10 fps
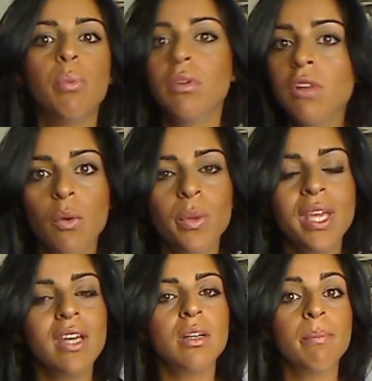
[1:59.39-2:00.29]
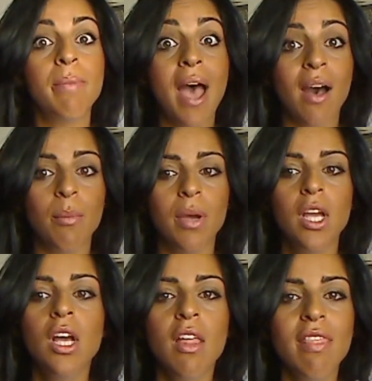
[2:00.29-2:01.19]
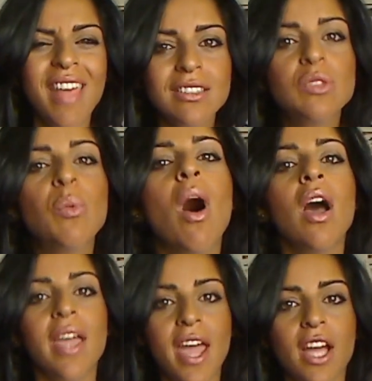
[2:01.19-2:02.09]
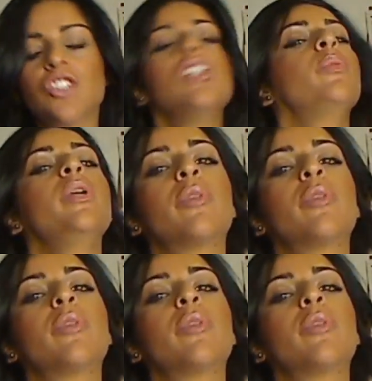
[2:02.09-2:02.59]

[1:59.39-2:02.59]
no, we hear bab. That's why actually we